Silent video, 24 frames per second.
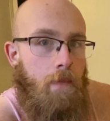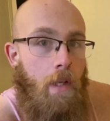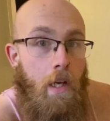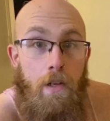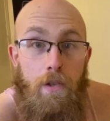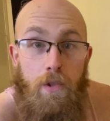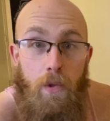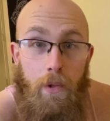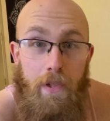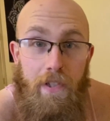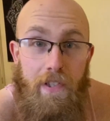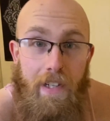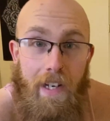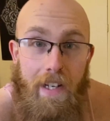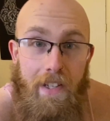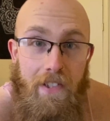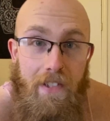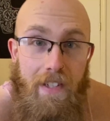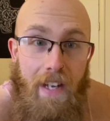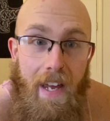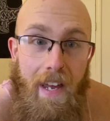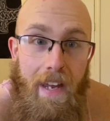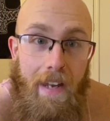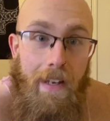So it's the next
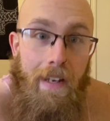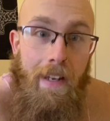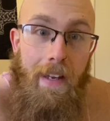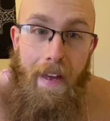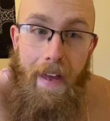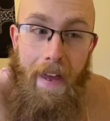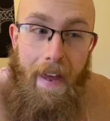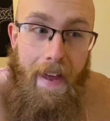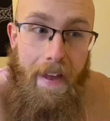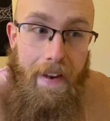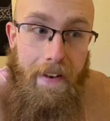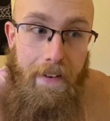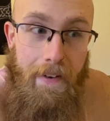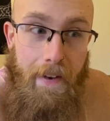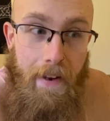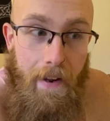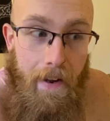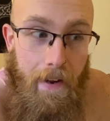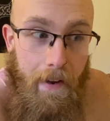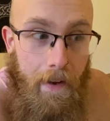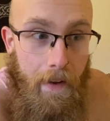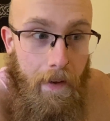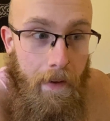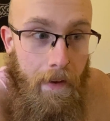day, and
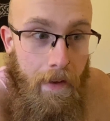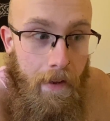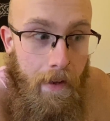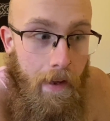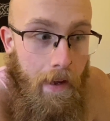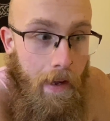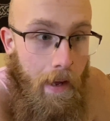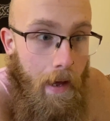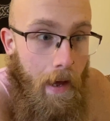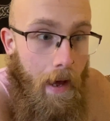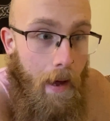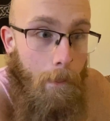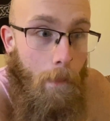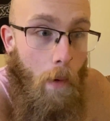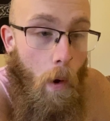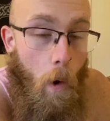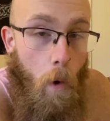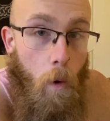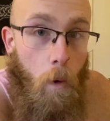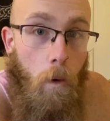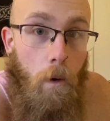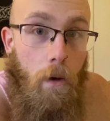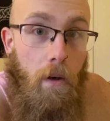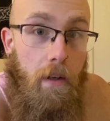I'm
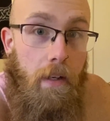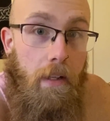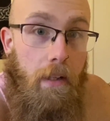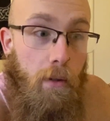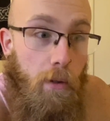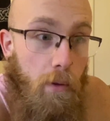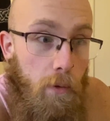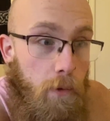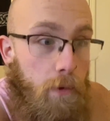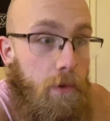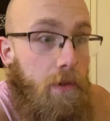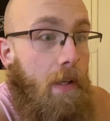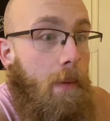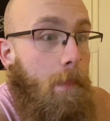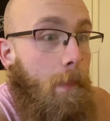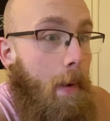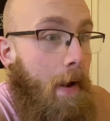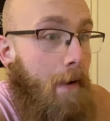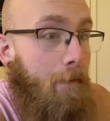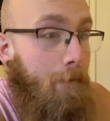already losing my